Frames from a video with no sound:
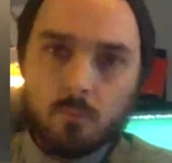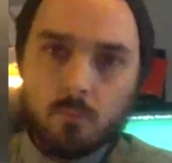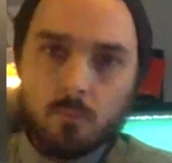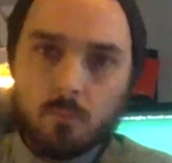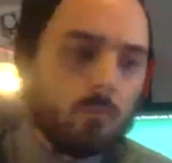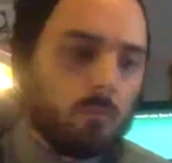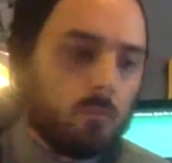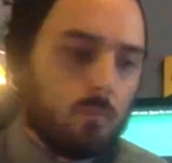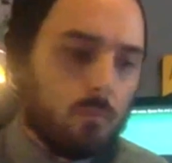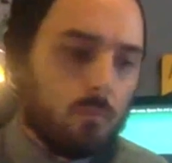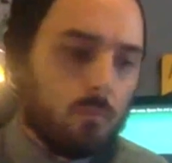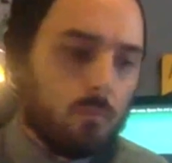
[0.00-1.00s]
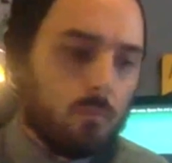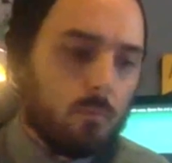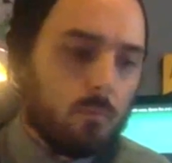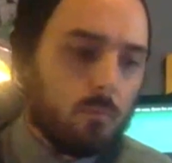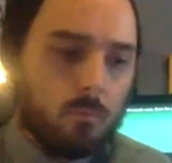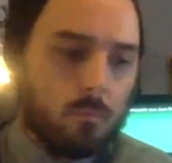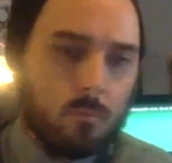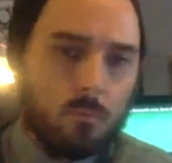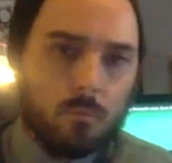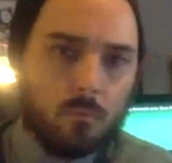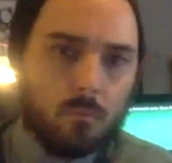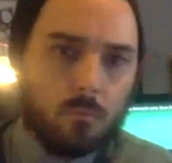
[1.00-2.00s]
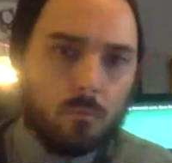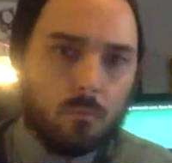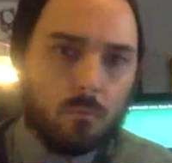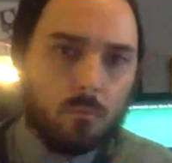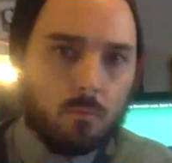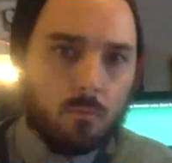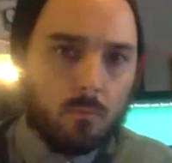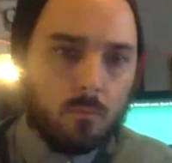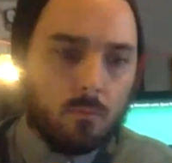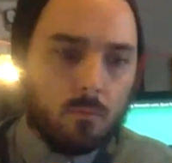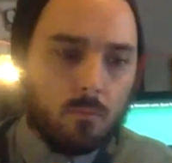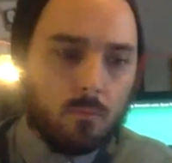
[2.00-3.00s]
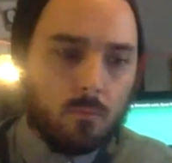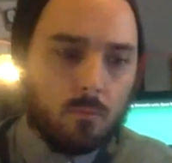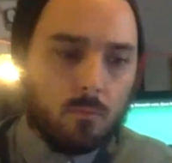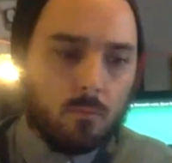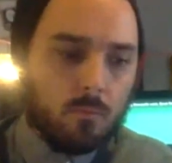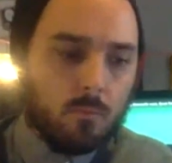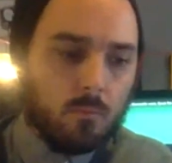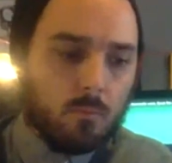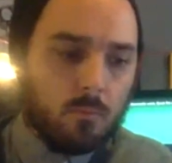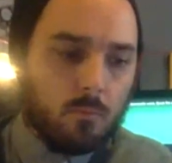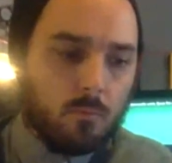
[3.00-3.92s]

This person isn't speaking.